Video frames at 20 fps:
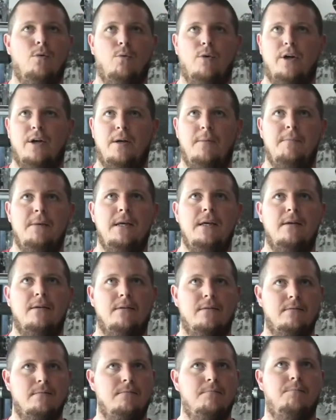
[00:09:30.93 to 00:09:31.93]
we're going to
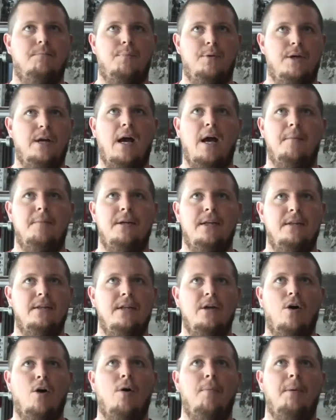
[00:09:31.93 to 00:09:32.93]
be
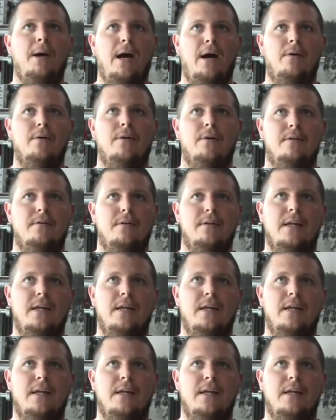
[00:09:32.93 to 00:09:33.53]
predominantly all power.